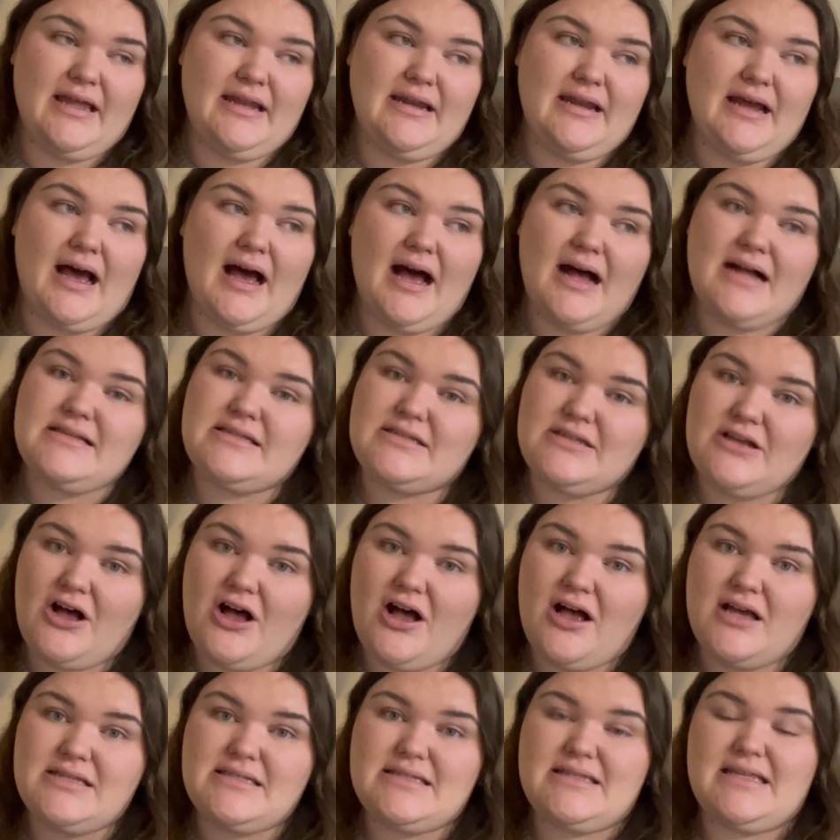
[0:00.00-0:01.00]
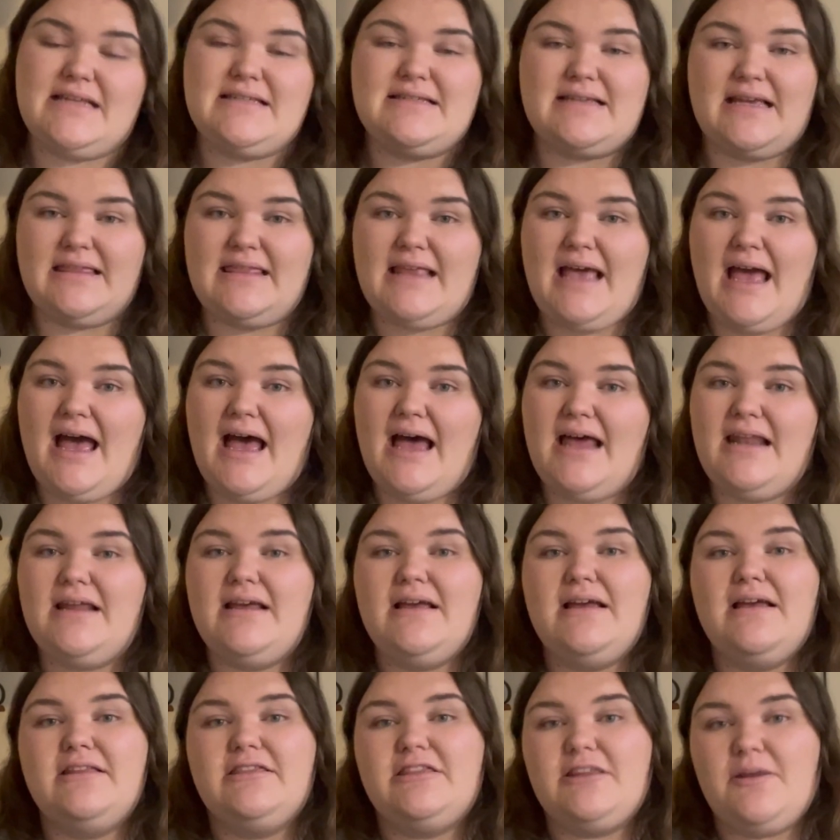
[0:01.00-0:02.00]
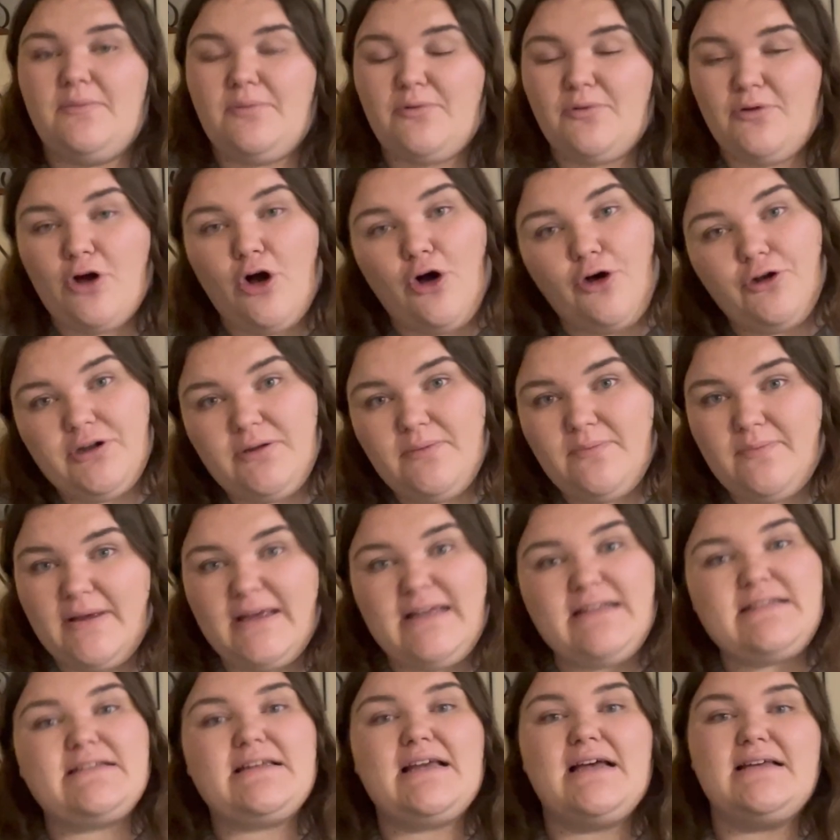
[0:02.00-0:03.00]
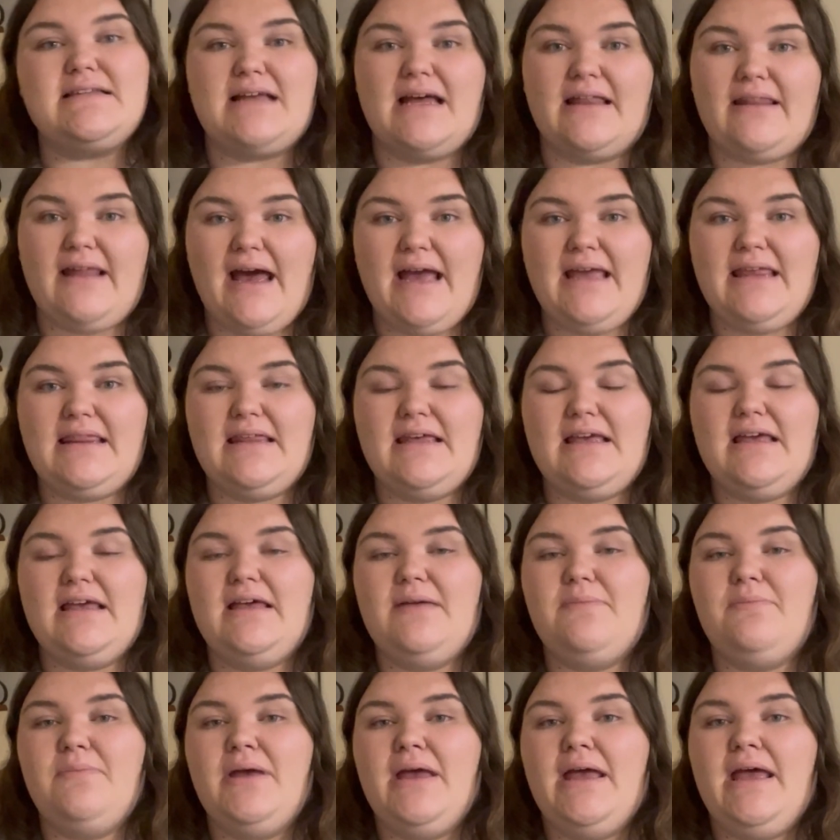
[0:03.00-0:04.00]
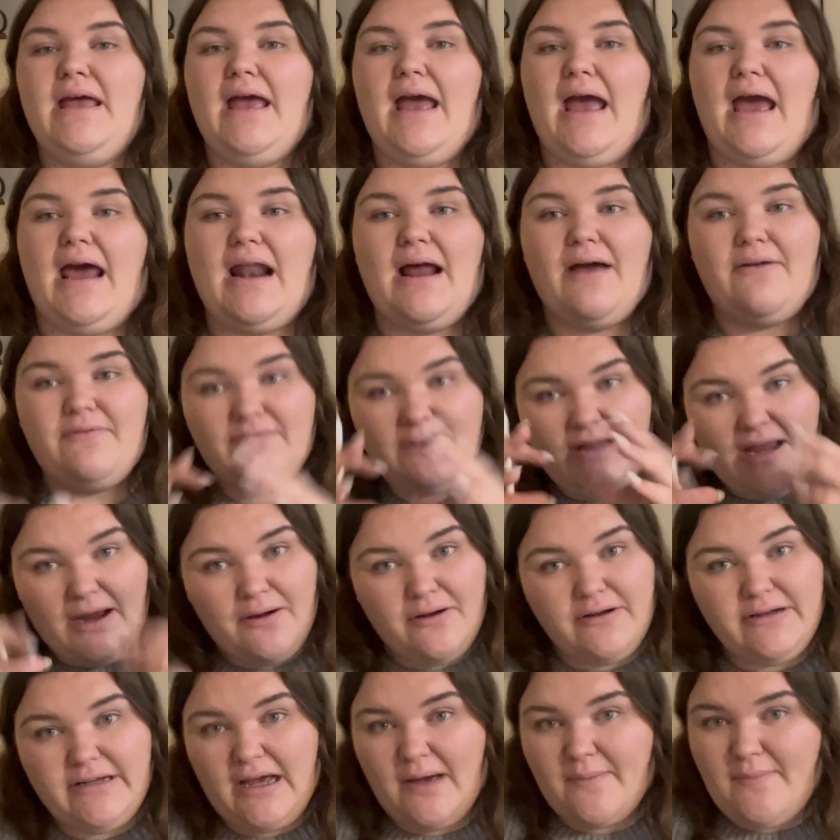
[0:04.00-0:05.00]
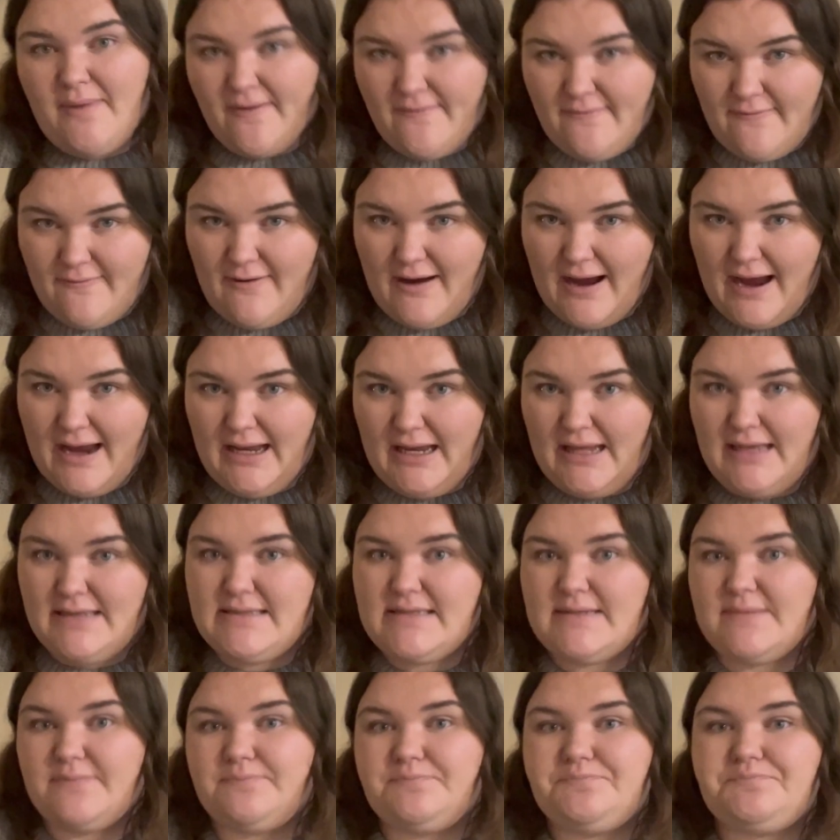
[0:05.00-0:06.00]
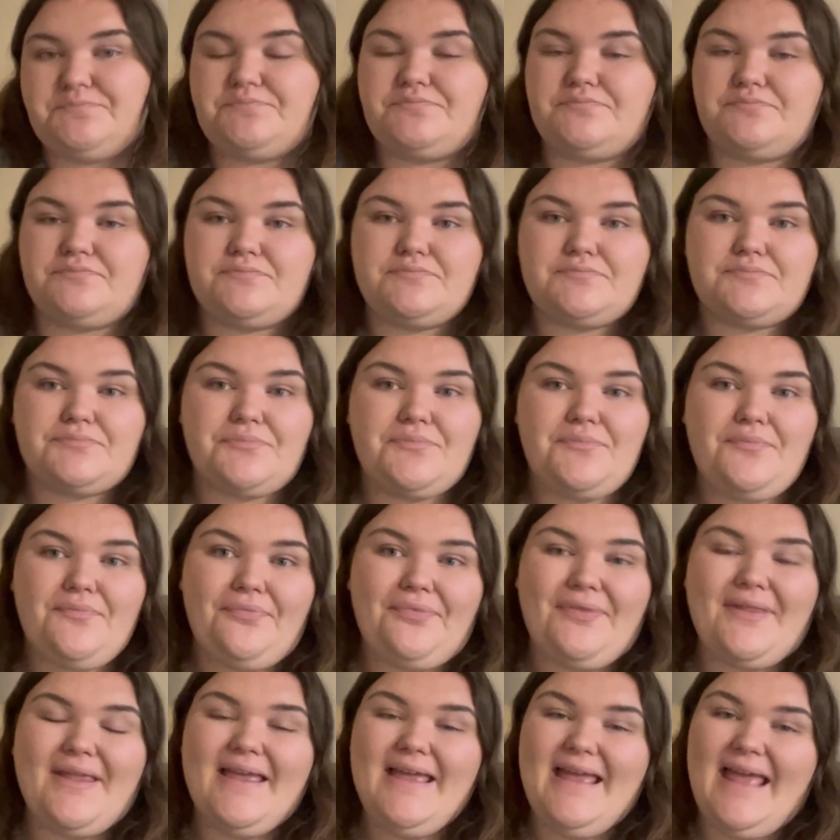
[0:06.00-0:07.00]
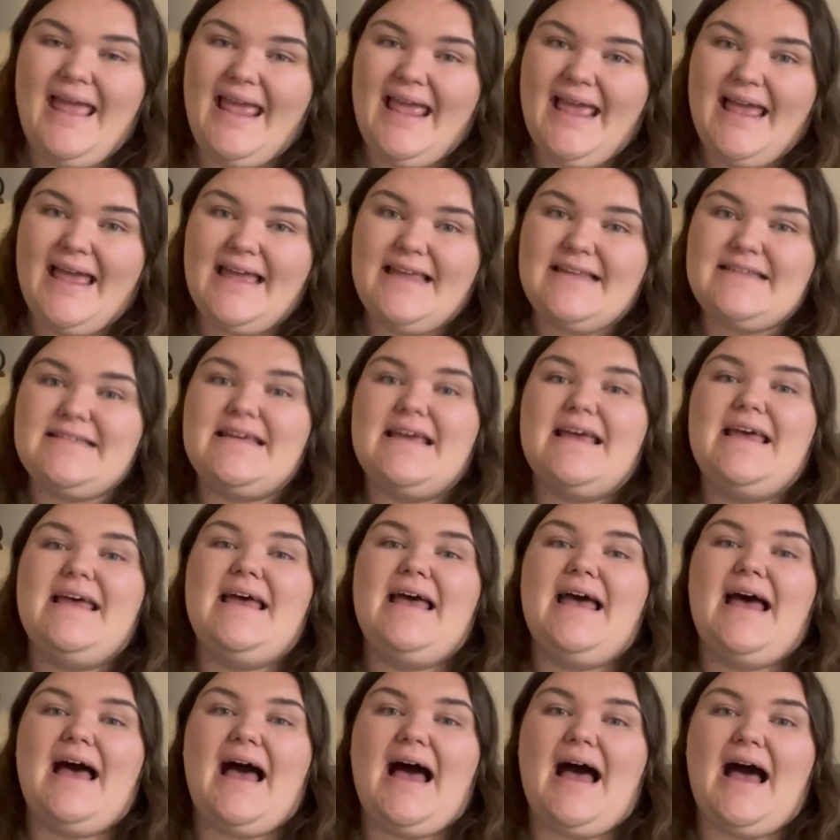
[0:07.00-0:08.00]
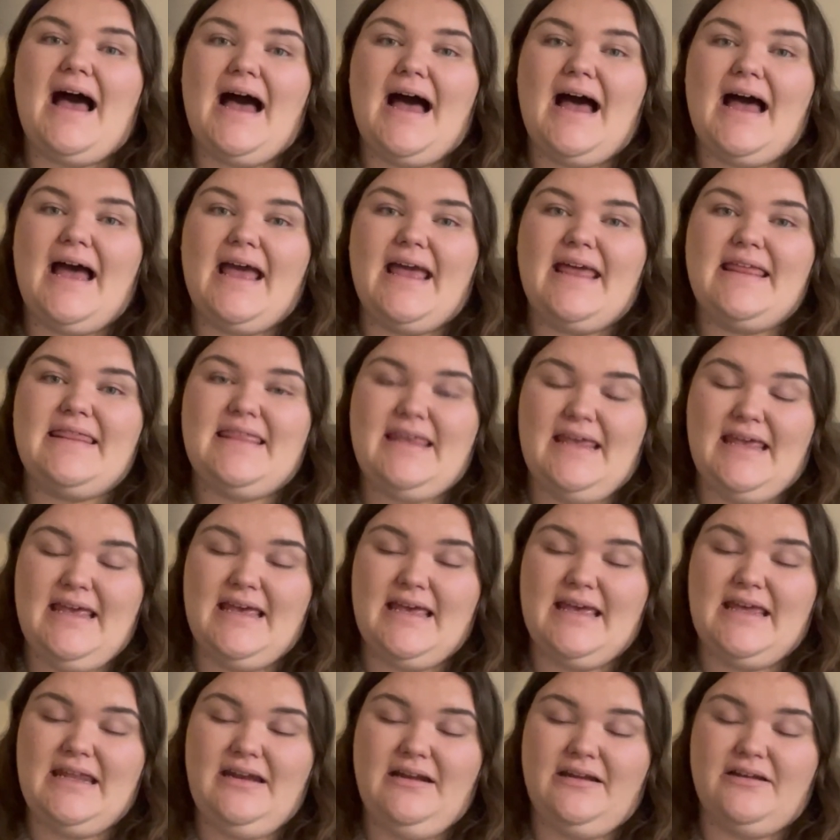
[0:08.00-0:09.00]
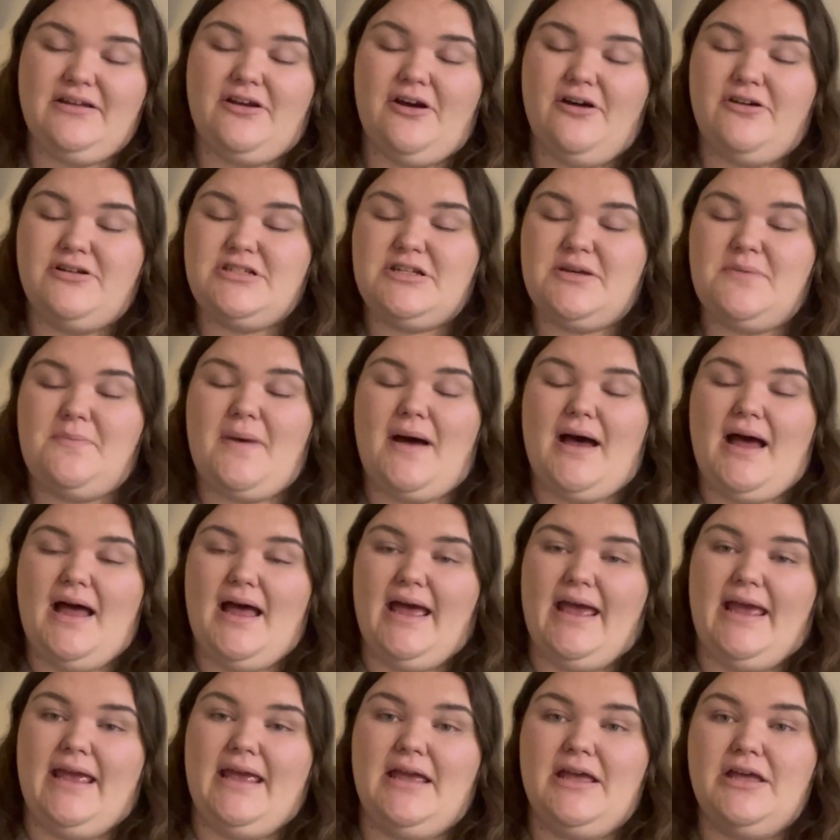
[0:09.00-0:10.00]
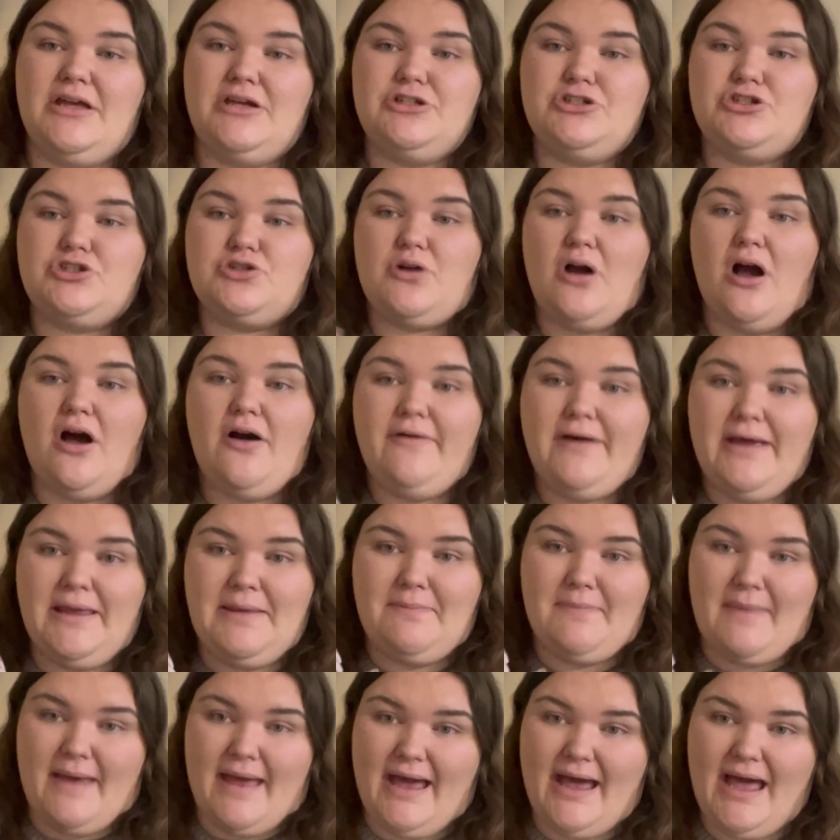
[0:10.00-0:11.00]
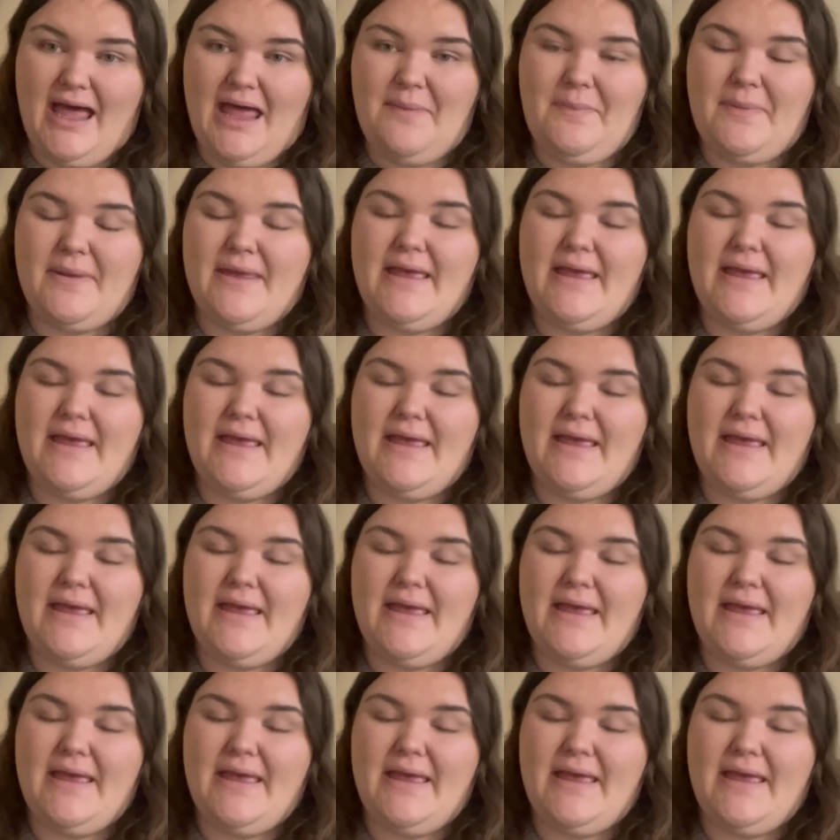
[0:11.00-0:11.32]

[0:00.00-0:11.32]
hot sauce, things like that, the golden beets because I like them, and I've narrowed down my varieties. And I then go to my drawing map